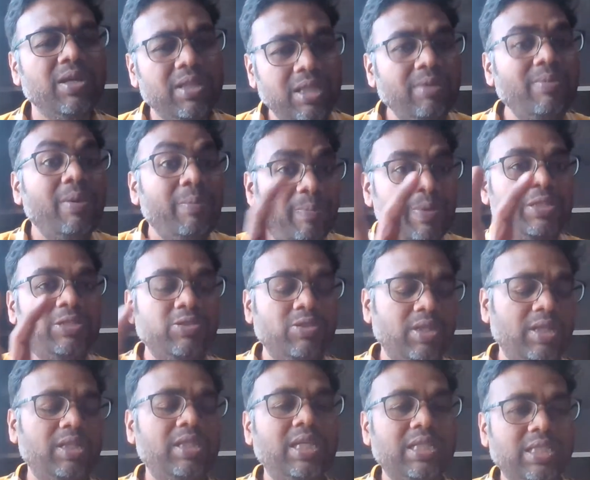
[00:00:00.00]
They will pitch
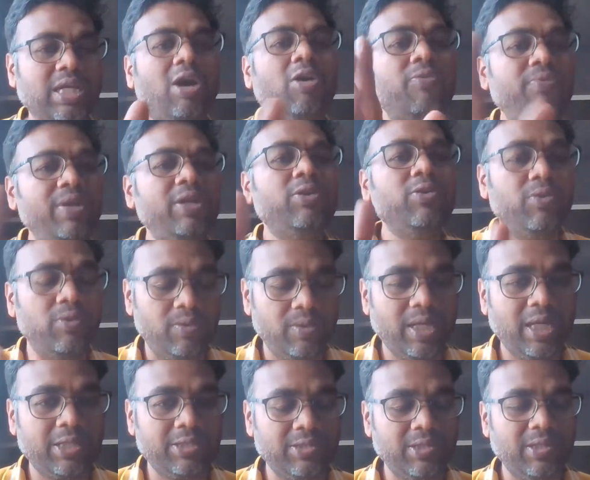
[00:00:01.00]
you. That's how we do
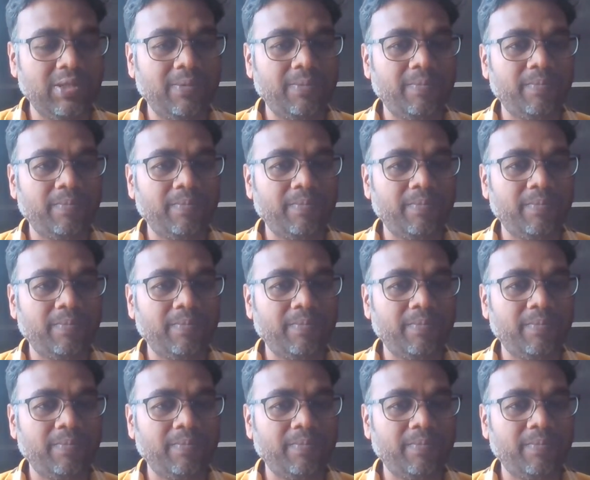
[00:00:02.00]
actually.